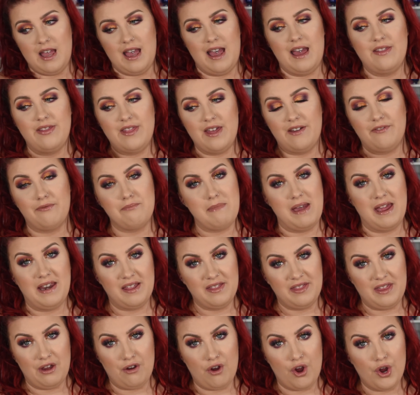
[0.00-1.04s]
and they've made
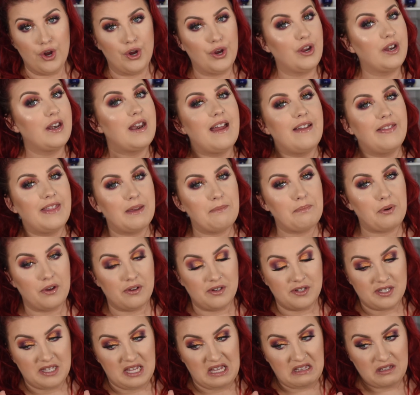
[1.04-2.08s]
it their own, and they
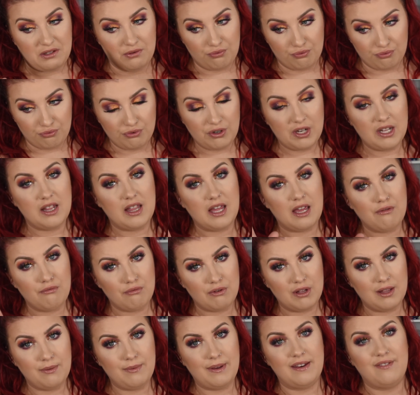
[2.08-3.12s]
post these really,
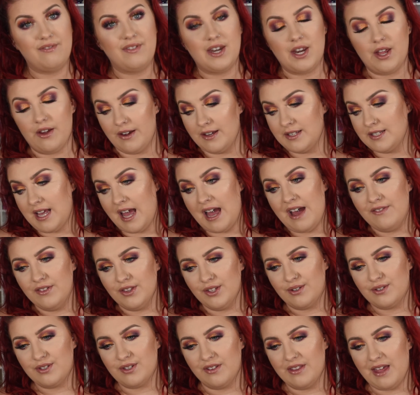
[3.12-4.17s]
really weird videos. I haven't
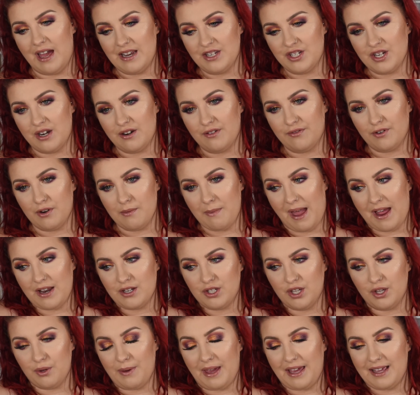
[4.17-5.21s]
looked on that channel for about
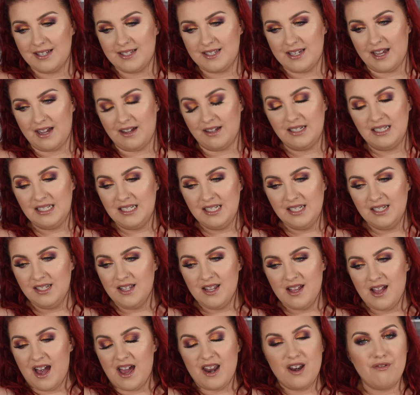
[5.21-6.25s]
2 weeks now.
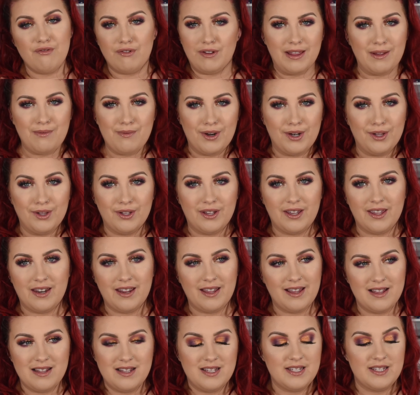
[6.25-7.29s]
I don't really want to look at
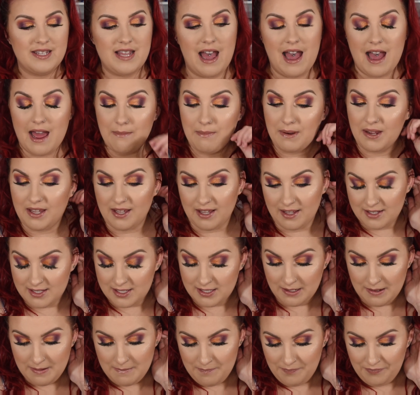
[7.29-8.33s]
it. It's sad
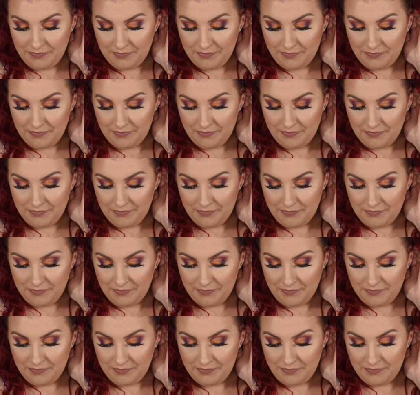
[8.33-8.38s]
because